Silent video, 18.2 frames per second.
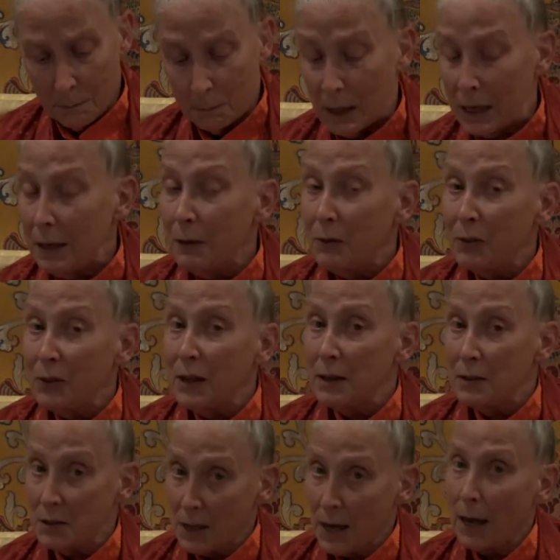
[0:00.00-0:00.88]
many
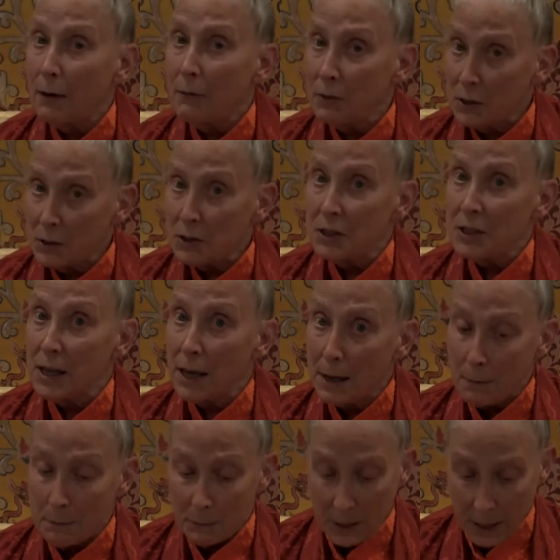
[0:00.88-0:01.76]
things have the
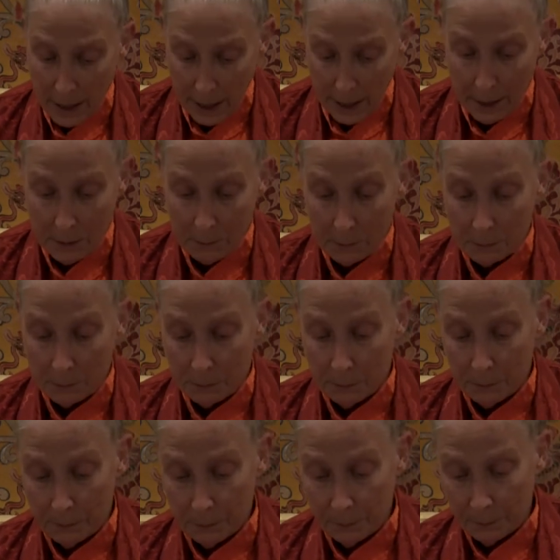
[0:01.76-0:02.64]
same name.
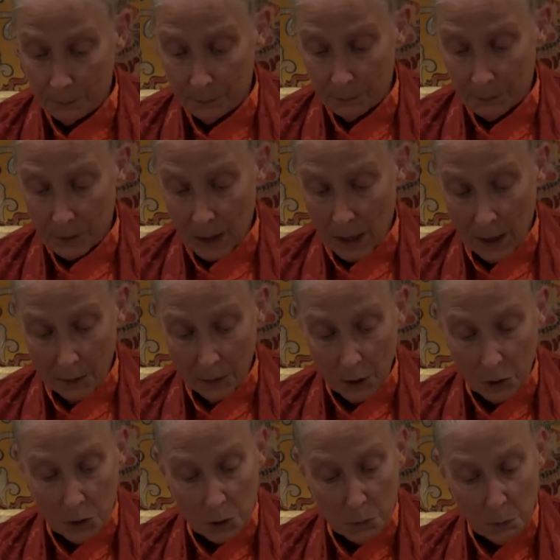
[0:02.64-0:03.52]

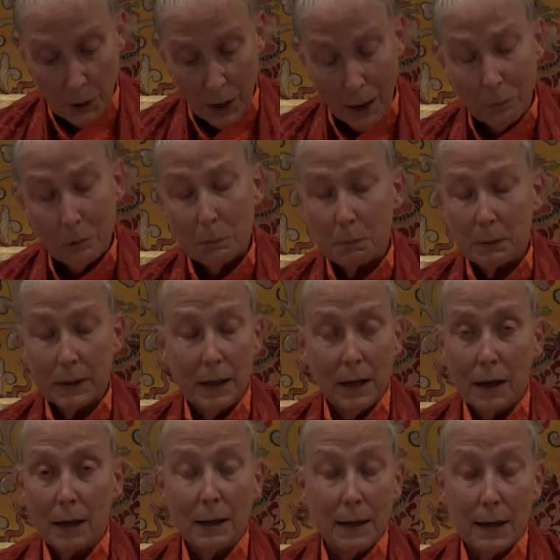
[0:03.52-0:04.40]
There is probably
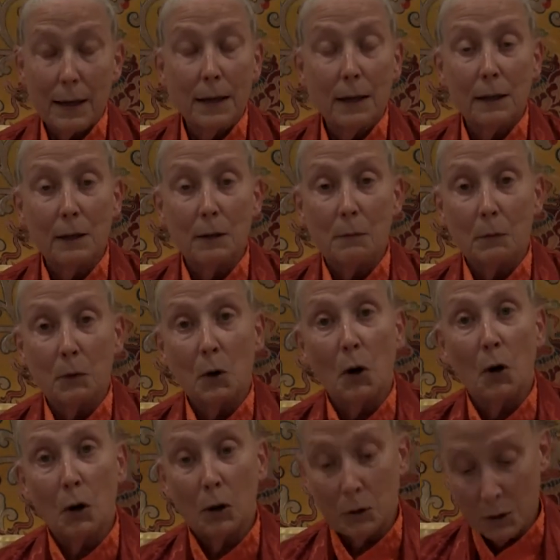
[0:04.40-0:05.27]
a kingdom
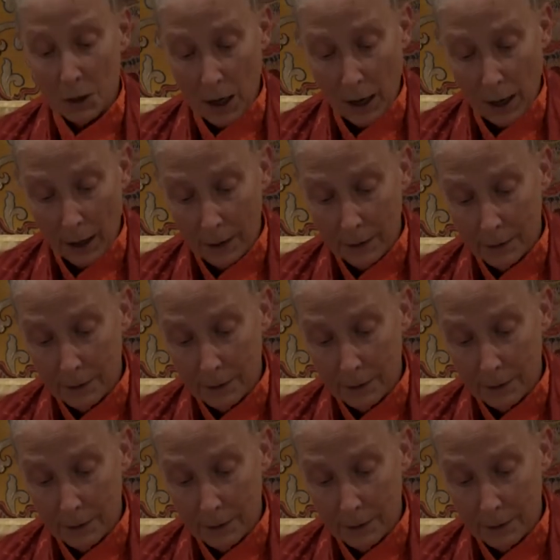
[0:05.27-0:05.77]
called God,